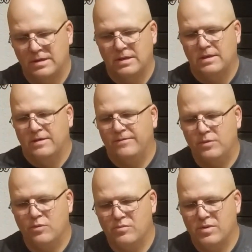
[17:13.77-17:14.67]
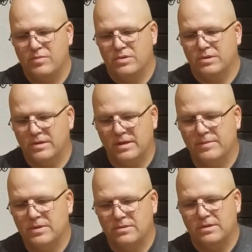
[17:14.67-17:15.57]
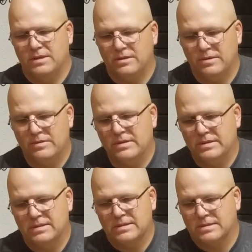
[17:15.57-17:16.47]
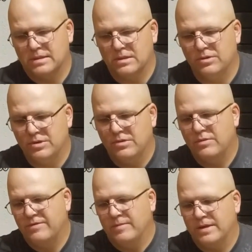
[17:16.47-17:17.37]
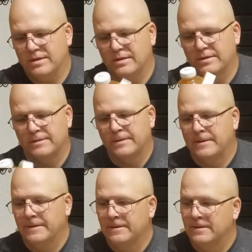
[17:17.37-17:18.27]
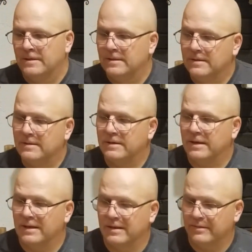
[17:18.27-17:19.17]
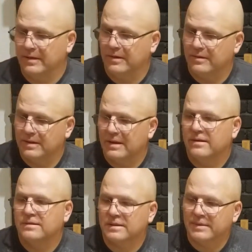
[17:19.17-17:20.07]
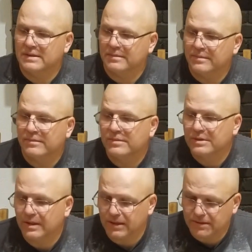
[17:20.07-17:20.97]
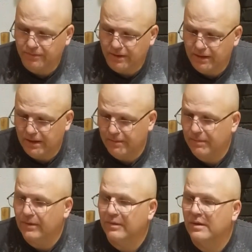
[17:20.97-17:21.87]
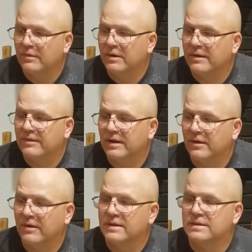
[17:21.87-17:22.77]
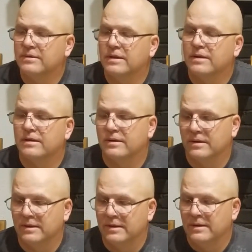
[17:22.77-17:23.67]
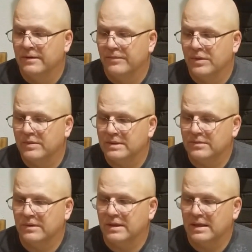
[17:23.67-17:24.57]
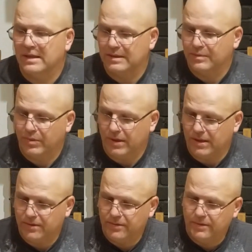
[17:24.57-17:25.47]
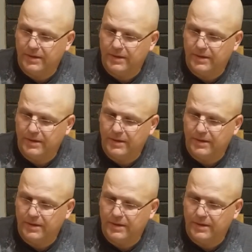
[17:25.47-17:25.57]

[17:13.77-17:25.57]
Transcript: If you remember your chemistry, you know this is a solution we've made. All right, there we go. Now there's going to be some chunks and whatnot, but we don't have to get crazy with it. We just wanted to get it spread out through there.